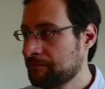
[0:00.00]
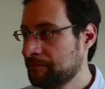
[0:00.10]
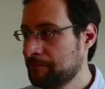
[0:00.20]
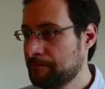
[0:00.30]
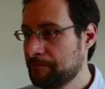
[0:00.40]

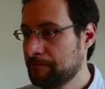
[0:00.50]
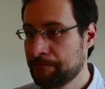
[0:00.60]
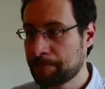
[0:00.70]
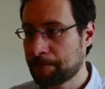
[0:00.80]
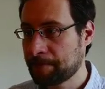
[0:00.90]

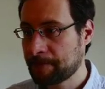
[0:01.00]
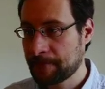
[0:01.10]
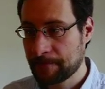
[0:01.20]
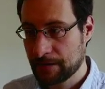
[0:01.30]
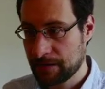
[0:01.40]

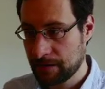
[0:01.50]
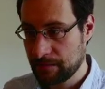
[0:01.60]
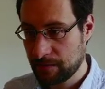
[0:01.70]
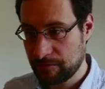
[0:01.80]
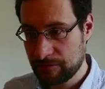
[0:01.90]
Okay,
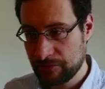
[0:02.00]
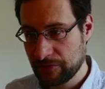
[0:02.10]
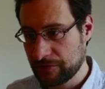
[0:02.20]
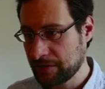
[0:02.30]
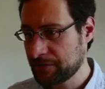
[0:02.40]
maybe we'll do
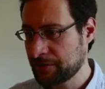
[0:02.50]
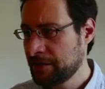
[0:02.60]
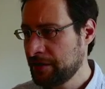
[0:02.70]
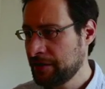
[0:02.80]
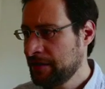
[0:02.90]
this later.
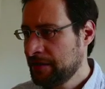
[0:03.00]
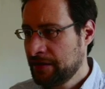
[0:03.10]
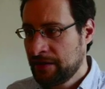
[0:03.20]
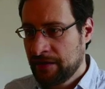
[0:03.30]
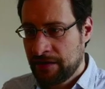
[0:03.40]

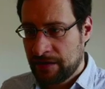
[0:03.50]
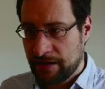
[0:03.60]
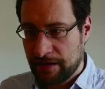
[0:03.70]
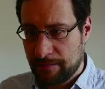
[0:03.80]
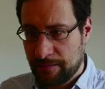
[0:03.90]

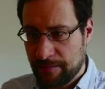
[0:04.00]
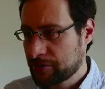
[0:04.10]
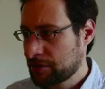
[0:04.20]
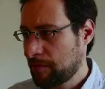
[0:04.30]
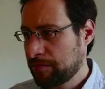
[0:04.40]
I
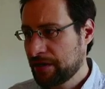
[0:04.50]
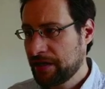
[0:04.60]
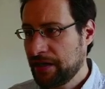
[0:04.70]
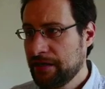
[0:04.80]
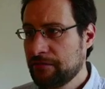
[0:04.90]
probably,
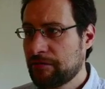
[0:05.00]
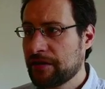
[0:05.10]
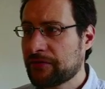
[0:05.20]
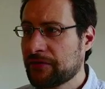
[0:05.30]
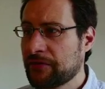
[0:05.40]

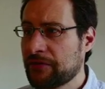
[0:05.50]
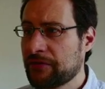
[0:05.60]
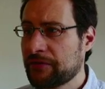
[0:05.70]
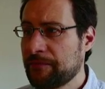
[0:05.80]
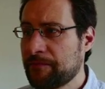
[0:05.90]
anyway, so this
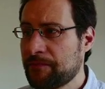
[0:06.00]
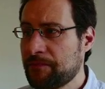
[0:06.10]
is